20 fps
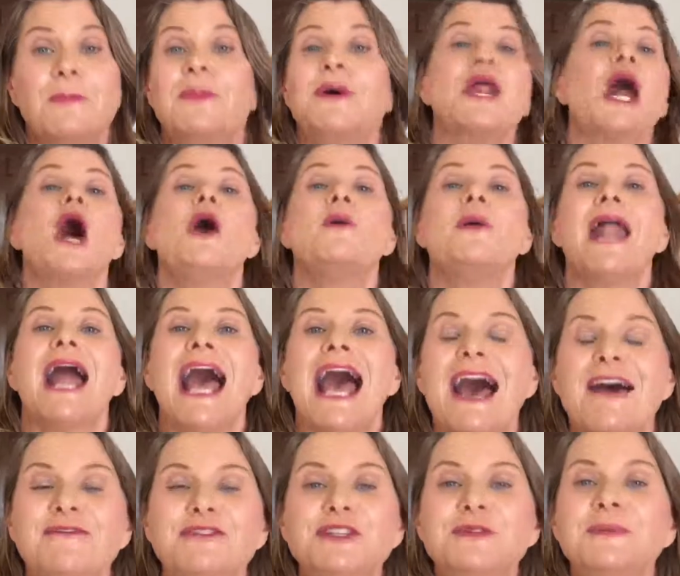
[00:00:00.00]
but I would
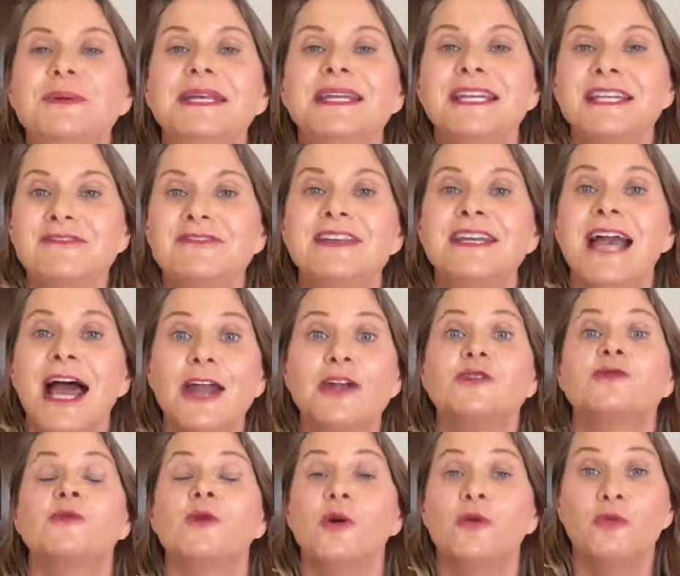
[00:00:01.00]
have to be living
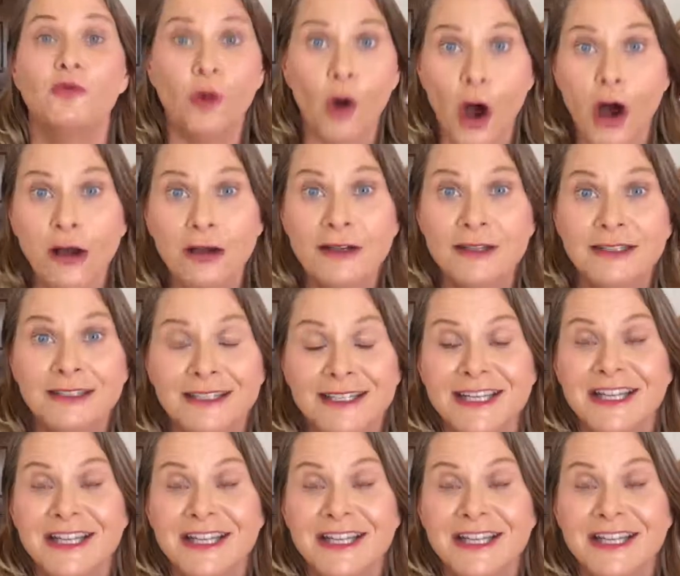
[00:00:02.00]
under a rock